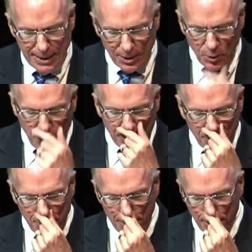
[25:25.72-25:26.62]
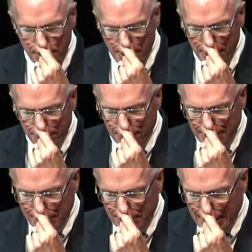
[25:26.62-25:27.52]
going through and preparing for
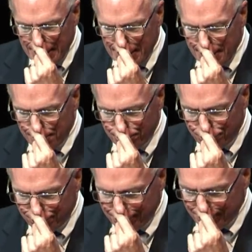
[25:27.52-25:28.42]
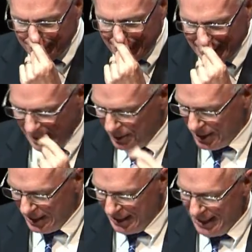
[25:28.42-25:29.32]
this, I
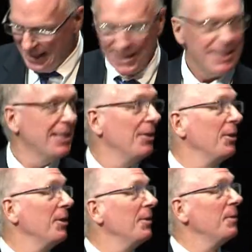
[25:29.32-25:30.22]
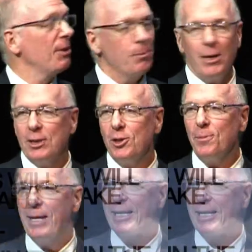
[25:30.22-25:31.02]
thought some questions might